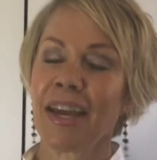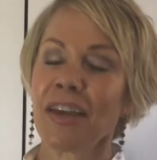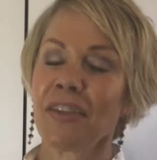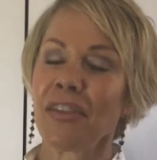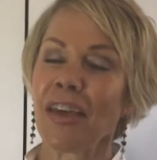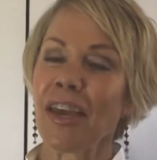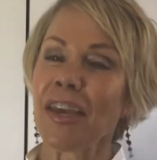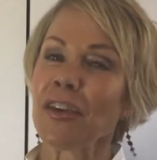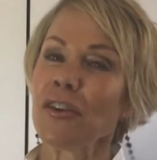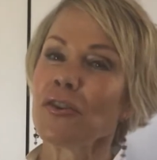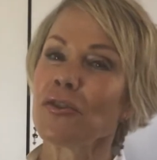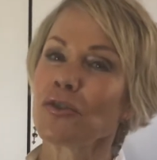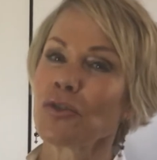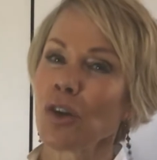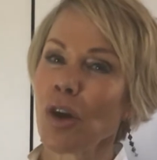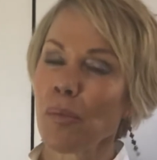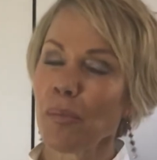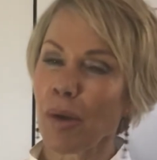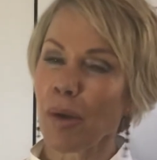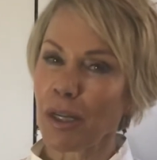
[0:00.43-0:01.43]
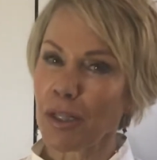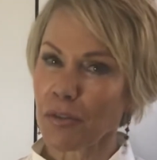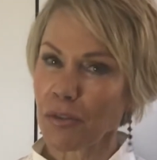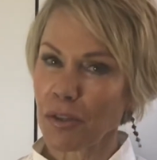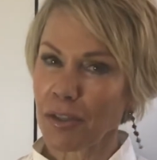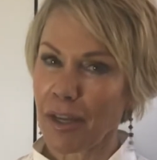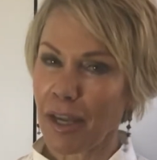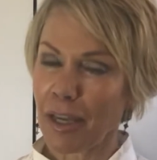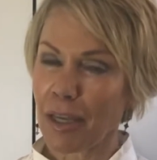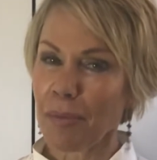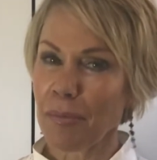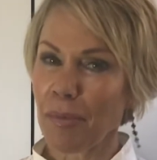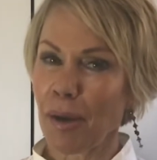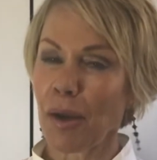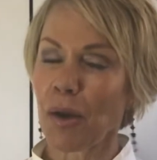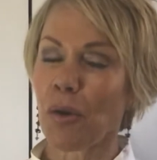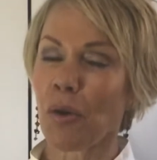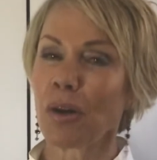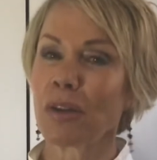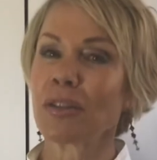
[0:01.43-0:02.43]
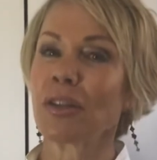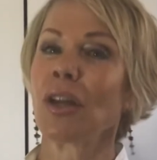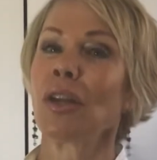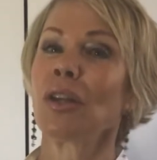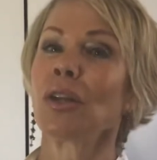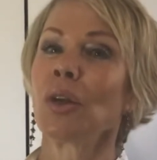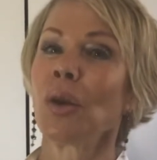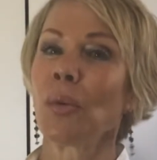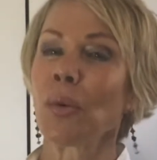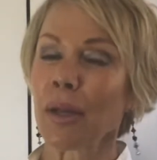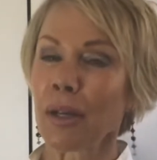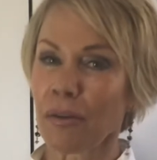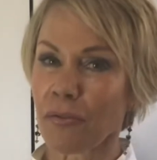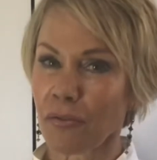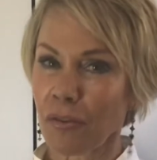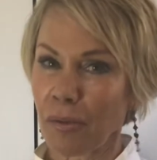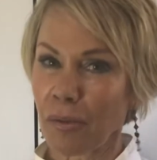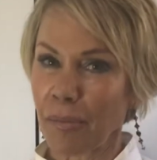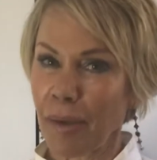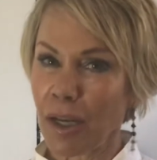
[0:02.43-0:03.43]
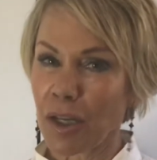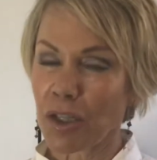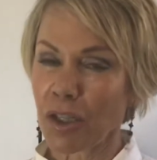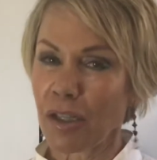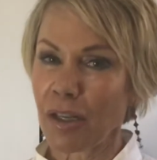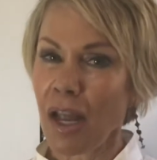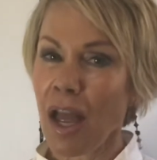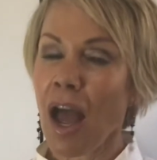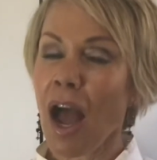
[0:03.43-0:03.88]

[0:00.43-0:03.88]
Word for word: Thank you so much for taking my course on lowering inflammation.